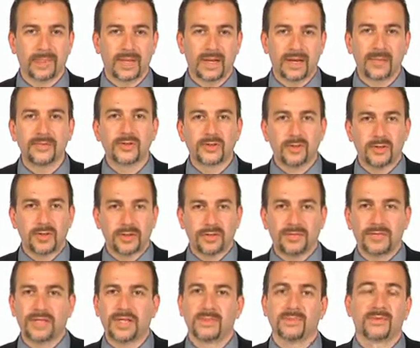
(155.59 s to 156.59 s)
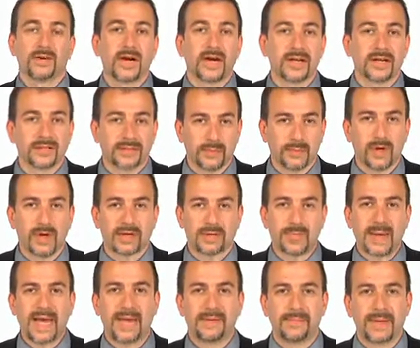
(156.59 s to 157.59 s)
And I'm sure that you've seen products
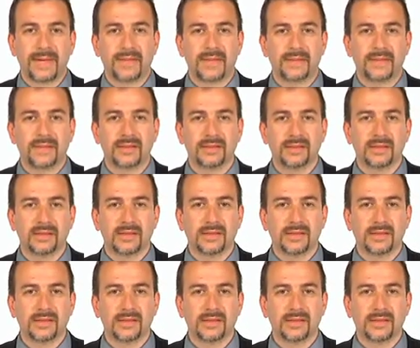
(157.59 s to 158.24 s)
marked patent pending,